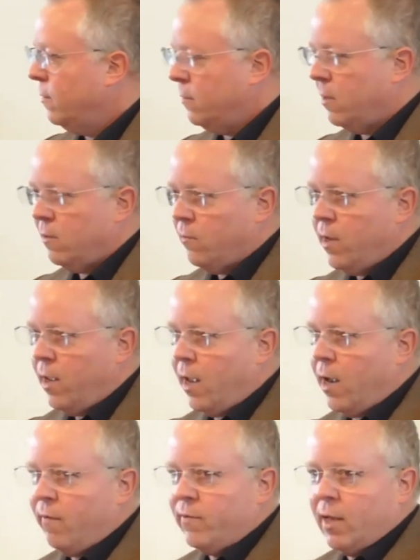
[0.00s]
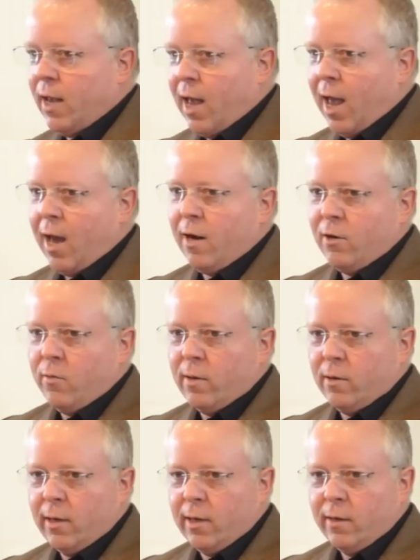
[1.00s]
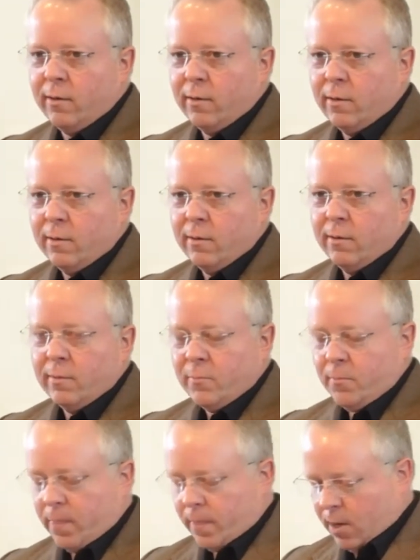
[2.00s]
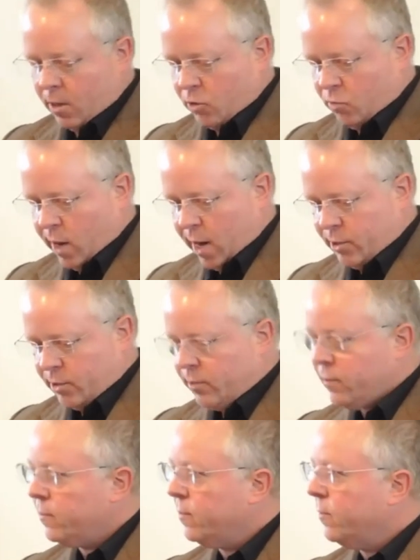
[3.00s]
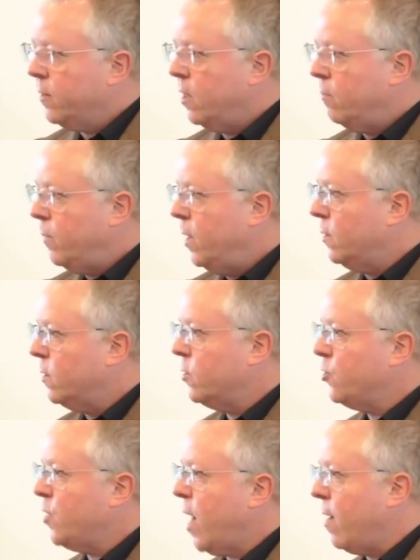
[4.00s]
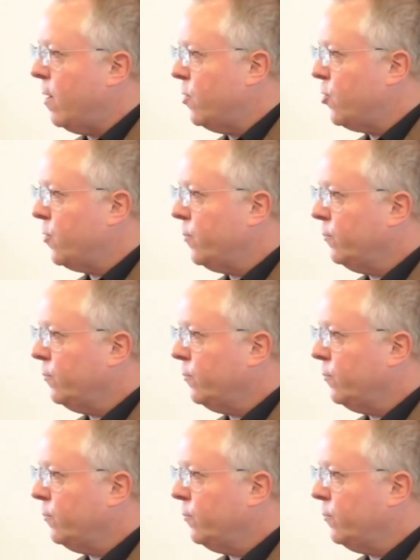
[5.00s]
that we have to adequately address and meet this challenge.